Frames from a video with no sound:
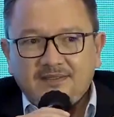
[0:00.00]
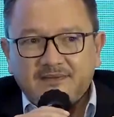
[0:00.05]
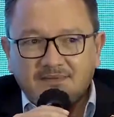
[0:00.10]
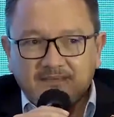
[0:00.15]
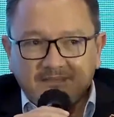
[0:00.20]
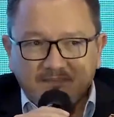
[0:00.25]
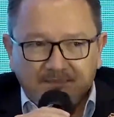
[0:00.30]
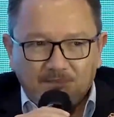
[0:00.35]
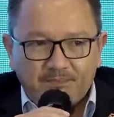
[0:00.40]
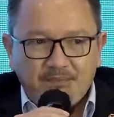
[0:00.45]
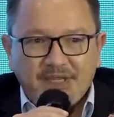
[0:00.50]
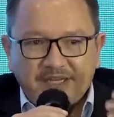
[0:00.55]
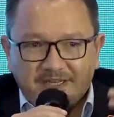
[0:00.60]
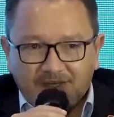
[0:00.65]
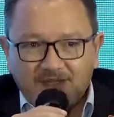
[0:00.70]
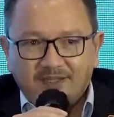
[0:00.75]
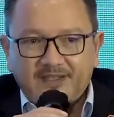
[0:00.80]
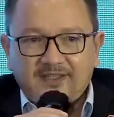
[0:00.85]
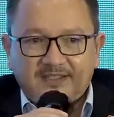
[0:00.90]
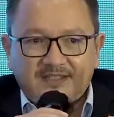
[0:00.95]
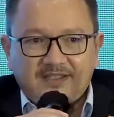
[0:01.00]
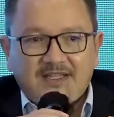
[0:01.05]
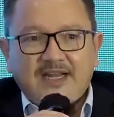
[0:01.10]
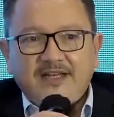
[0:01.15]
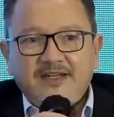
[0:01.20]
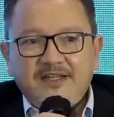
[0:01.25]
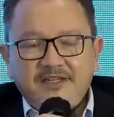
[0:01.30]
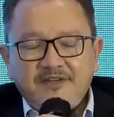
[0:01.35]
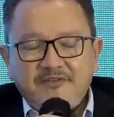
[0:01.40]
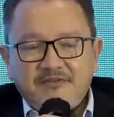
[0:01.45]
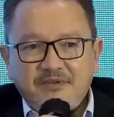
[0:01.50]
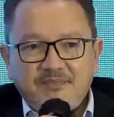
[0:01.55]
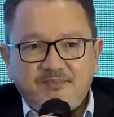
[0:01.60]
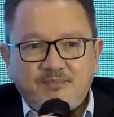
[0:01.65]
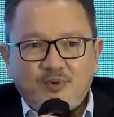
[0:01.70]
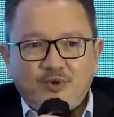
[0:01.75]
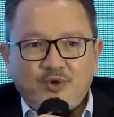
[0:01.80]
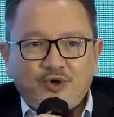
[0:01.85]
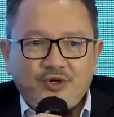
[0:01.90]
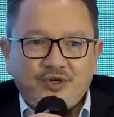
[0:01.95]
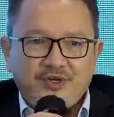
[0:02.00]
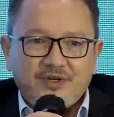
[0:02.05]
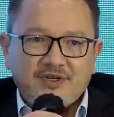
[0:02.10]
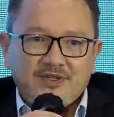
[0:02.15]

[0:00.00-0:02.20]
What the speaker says: mid-study report